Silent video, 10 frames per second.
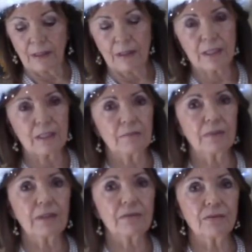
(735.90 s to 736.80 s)
are
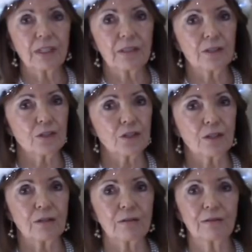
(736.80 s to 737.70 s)
simply afraid to
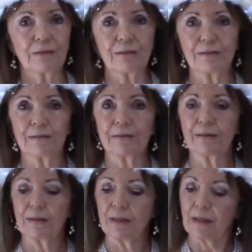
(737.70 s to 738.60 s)
show
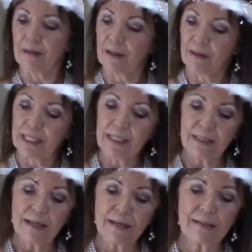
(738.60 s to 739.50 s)
their
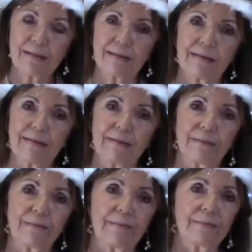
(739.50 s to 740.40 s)
neediness
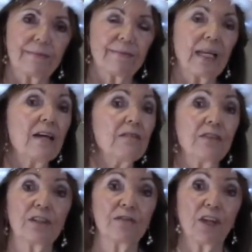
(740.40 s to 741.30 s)
and
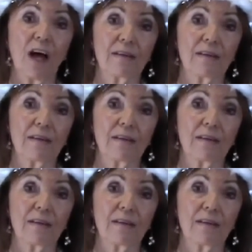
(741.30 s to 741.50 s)
fear of loss.